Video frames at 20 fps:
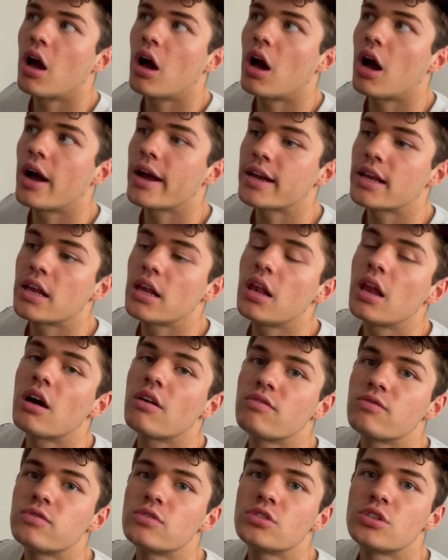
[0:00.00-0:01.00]
I'd
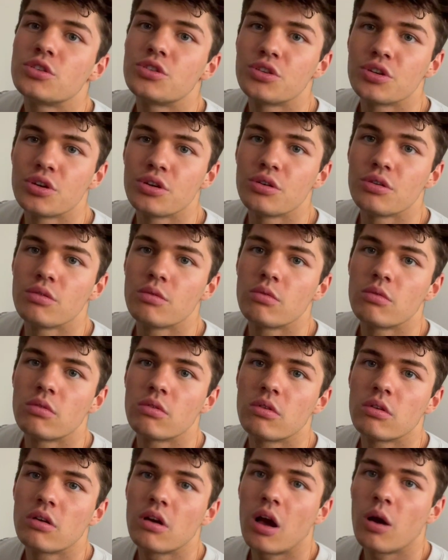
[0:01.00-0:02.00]
love to do
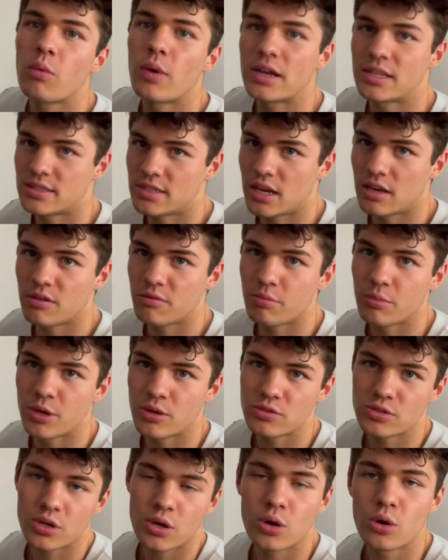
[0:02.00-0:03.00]
a West End
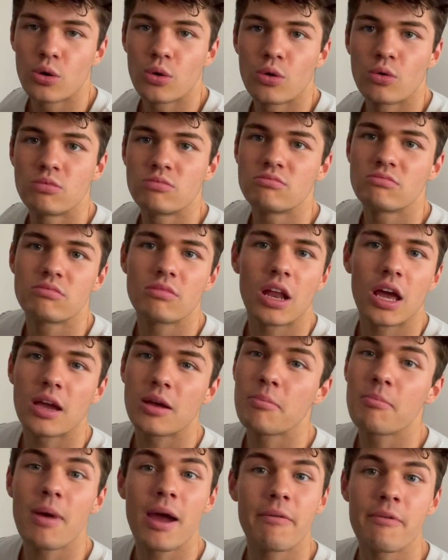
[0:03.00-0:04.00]
musical,
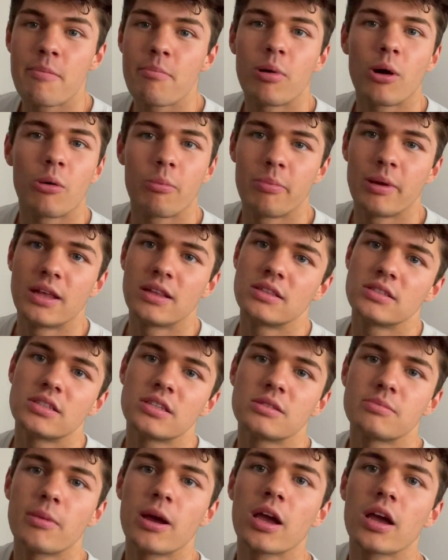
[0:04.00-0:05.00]
like Mary Poppins
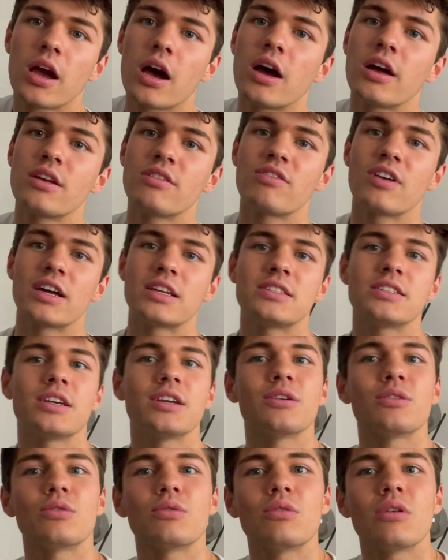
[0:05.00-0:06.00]
is my kind of
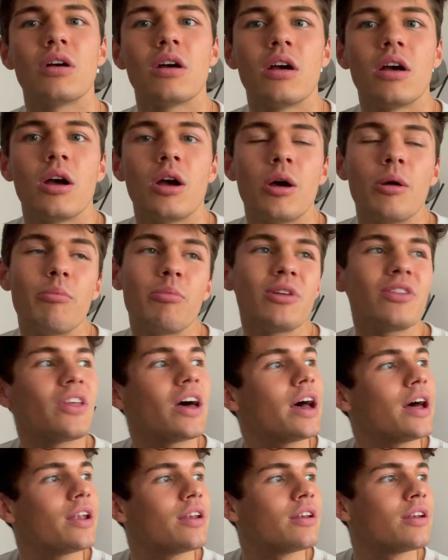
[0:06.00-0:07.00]
ideal. But
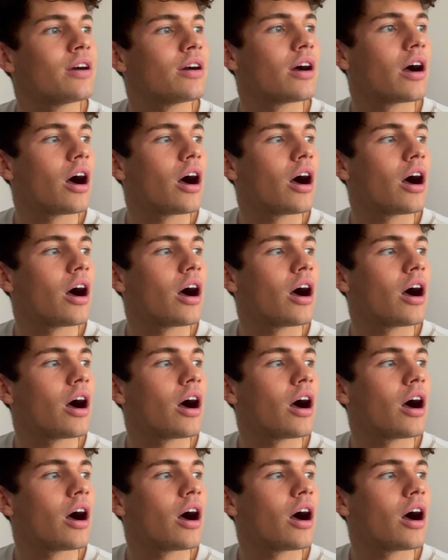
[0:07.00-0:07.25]
then